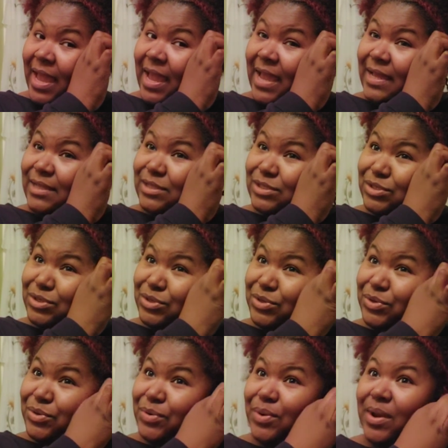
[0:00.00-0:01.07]
and
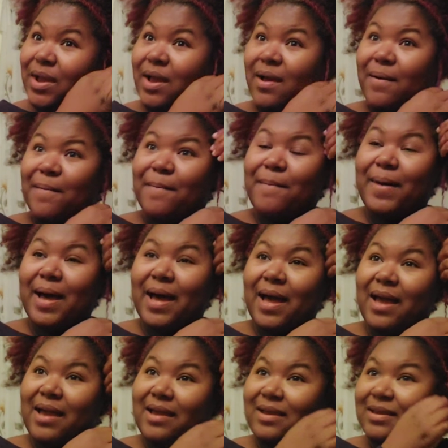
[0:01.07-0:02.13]
2,
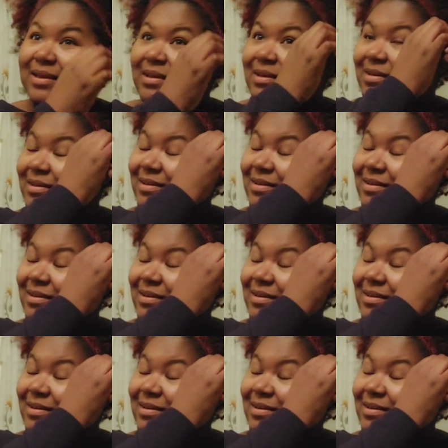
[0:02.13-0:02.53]
my